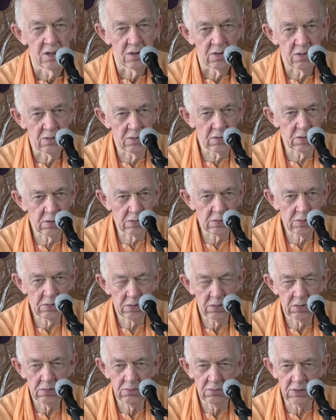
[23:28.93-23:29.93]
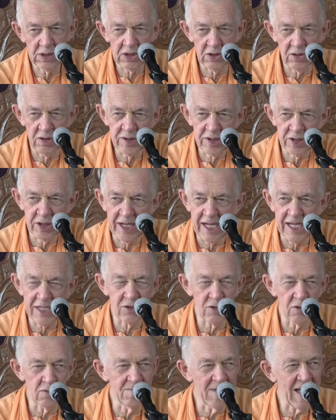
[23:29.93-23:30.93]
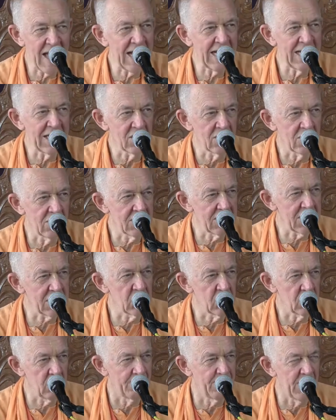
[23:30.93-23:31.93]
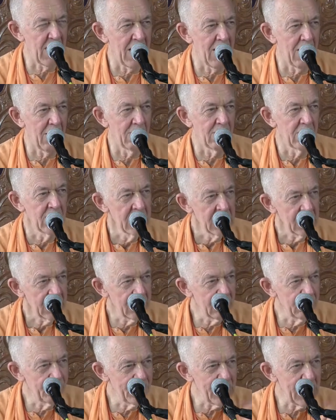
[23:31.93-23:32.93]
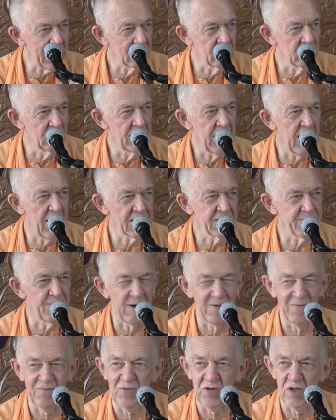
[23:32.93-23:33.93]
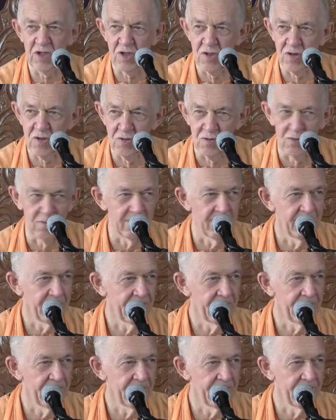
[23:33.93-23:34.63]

You're, we're going to get you married to Sishupal. He'll be a good husband for you.